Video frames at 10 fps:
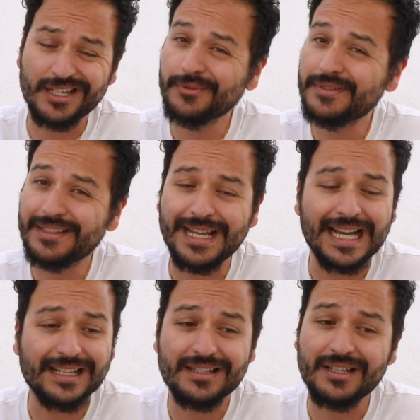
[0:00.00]
I would
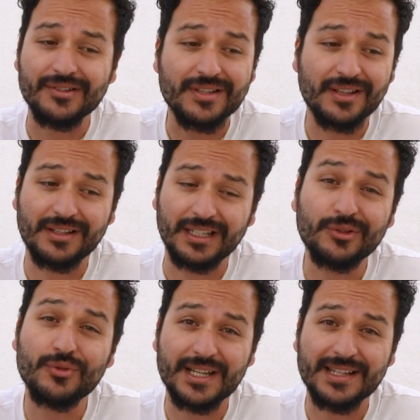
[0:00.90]
honestly consider like
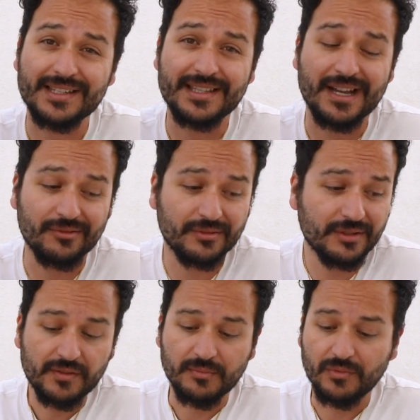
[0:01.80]
2 sizes down
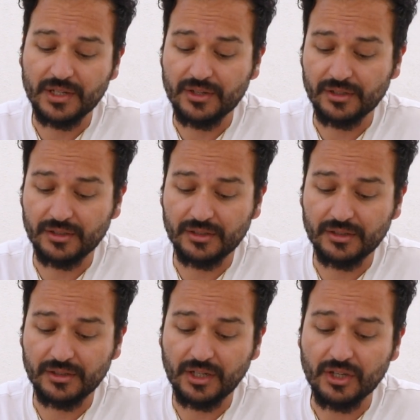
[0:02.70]
from what
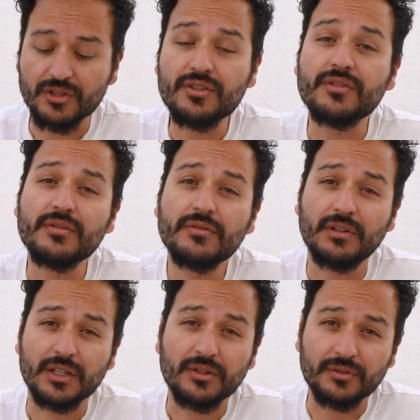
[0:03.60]
you're used to,
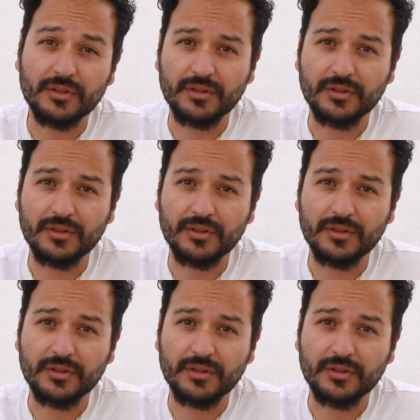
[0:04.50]
what your